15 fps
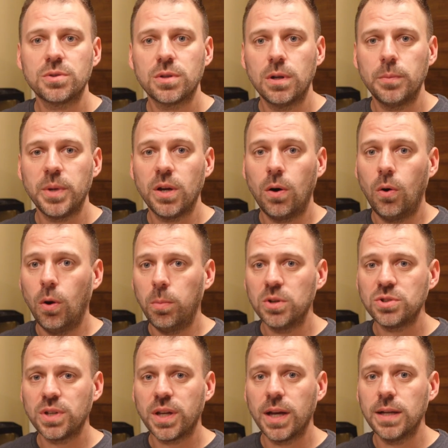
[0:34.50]
going to be a whole
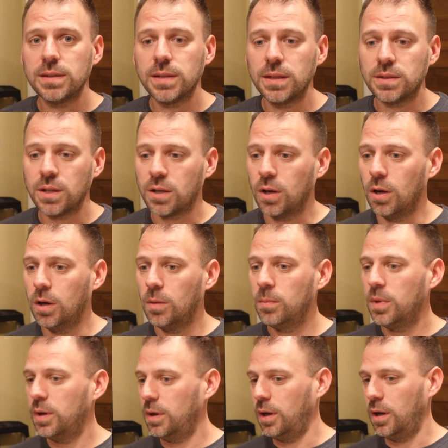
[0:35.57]
bunch of content to
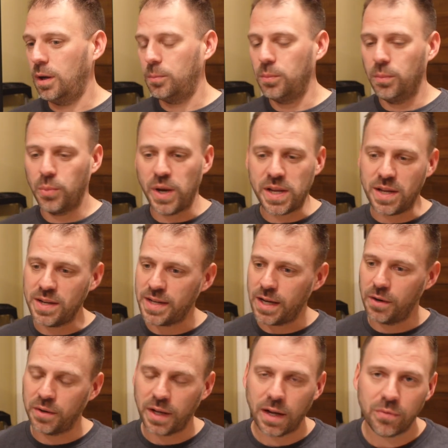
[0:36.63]
come, breaking
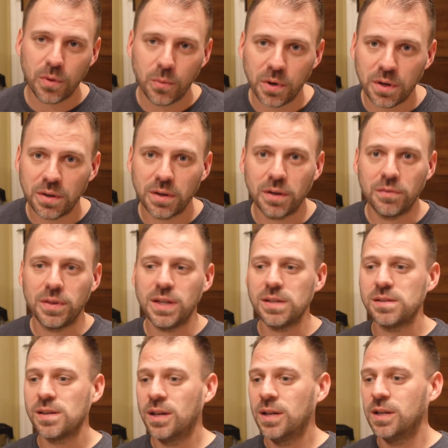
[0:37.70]
down every one of
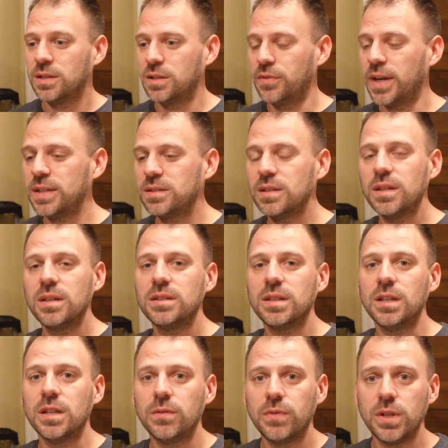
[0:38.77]
these devices
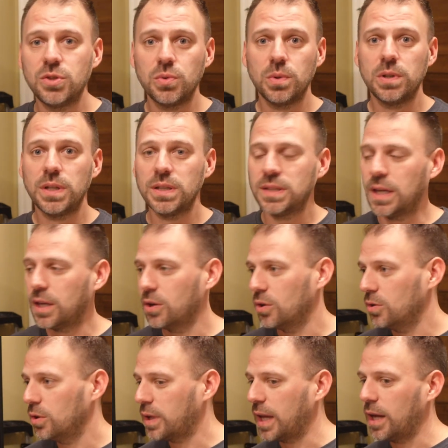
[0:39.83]
individually, taking a
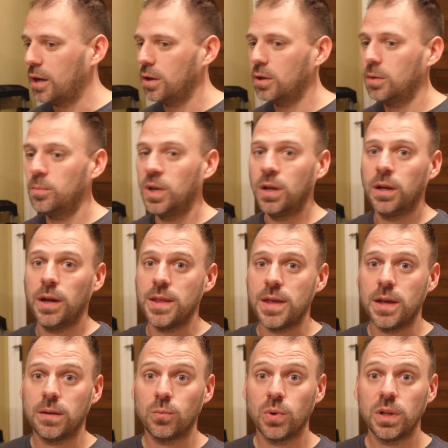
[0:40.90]
look at them, and
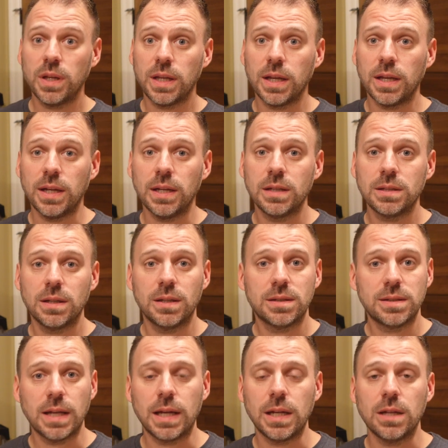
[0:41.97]
then really getting into the
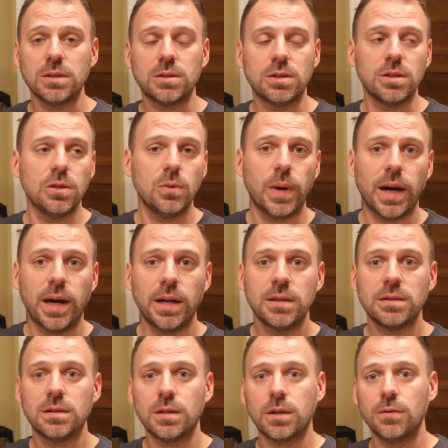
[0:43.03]
settings, the
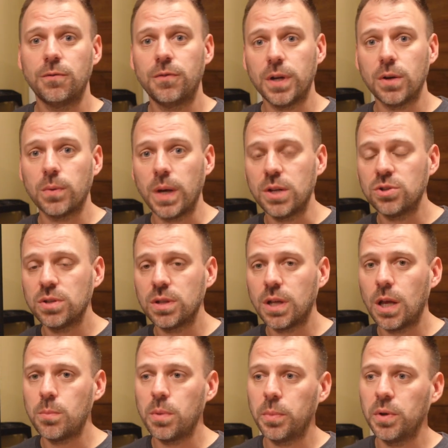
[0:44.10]
UIs, the configuration
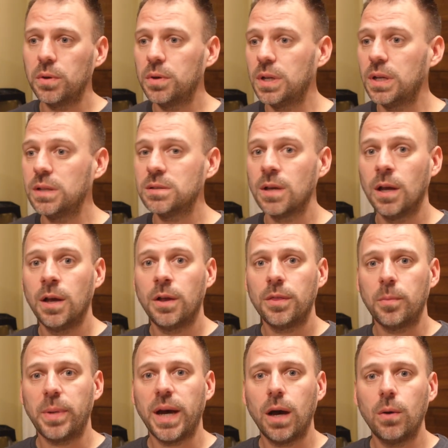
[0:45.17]
capabilities, the
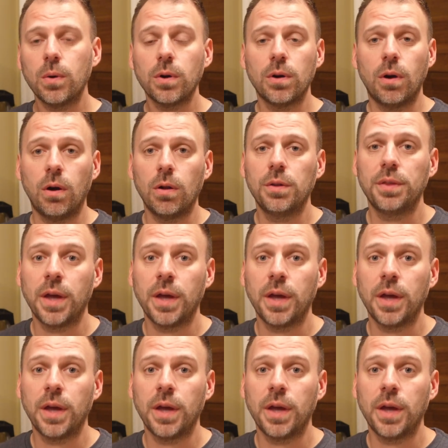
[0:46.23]
power and all of